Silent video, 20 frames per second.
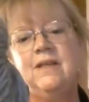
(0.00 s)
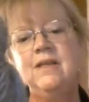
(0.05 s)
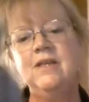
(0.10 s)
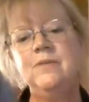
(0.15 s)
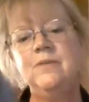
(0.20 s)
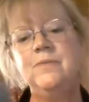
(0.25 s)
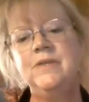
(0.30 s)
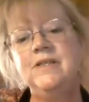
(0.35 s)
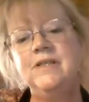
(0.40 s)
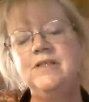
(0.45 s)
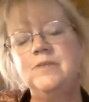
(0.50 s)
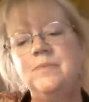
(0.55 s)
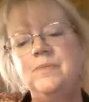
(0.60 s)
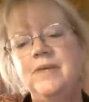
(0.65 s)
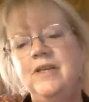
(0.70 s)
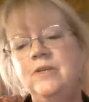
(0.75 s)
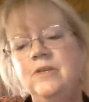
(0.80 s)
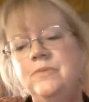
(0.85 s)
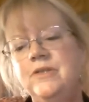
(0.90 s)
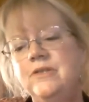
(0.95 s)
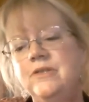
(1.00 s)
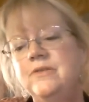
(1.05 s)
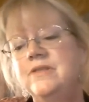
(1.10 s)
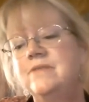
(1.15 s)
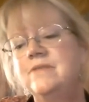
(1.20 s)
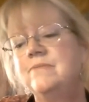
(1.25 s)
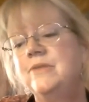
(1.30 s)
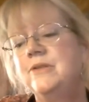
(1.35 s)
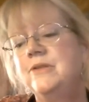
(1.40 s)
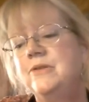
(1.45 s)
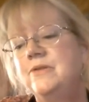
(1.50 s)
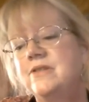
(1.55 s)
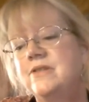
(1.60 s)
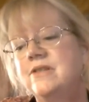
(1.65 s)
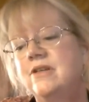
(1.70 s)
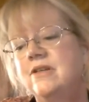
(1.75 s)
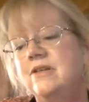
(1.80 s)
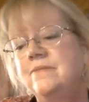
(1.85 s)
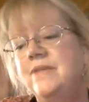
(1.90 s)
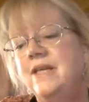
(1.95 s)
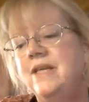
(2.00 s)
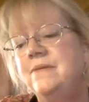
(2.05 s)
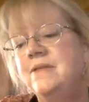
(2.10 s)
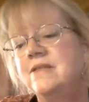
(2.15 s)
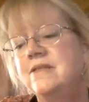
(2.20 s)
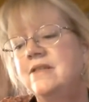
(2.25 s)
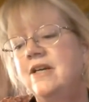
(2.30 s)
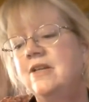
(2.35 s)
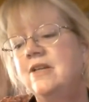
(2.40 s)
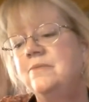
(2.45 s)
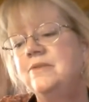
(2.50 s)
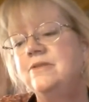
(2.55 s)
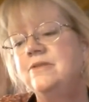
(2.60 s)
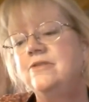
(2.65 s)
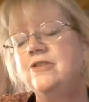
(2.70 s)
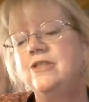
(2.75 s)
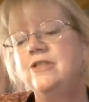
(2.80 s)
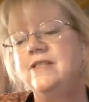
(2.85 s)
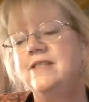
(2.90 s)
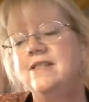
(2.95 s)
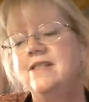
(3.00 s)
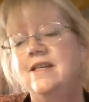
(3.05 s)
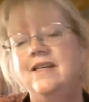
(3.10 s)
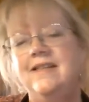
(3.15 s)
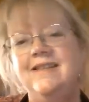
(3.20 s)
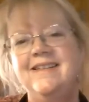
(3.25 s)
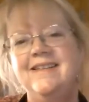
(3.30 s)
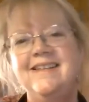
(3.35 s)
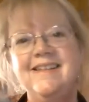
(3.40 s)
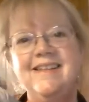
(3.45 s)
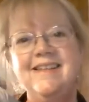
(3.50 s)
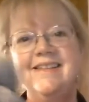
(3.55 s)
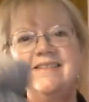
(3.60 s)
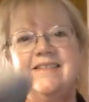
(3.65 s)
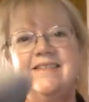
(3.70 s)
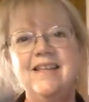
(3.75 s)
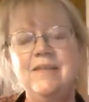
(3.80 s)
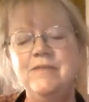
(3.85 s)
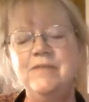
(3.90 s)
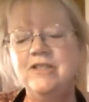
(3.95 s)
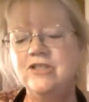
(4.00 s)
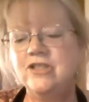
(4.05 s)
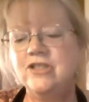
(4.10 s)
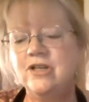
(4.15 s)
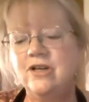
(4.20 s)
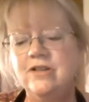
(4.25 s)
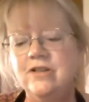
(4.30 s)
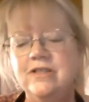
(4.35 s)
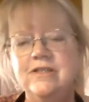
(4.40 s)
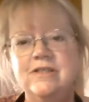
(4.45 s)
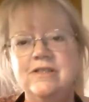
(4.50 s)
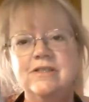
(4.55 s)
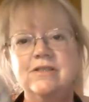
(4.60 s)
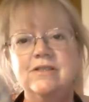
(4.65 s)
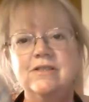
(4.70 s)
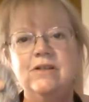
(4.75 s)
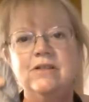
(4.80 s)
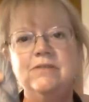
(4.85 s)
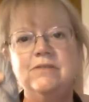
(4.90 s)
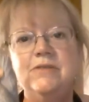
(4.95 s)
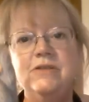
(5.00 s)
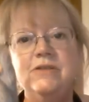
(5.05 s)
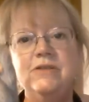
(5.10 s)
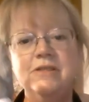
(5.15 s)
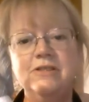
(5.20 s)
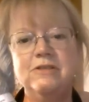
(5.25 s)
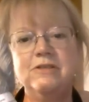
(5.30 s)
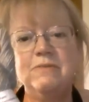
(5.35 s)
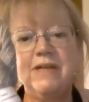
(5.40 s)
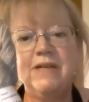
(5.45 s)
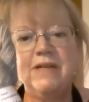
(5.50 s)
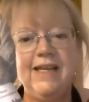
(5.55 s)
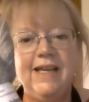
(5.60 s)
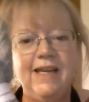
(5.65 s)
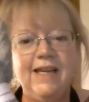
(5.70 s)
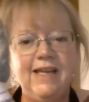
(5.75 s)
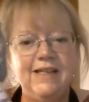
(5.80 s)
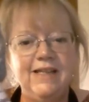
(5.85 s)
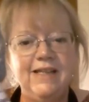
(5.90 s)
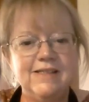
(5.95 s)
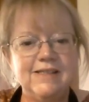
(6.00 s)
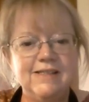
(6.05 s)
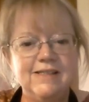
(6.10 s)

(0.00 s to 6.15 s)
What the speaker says: but it's a pale blue. It's called Baby's Got Her Blue Jeans On. Amy's yarn is called Music to My Hands.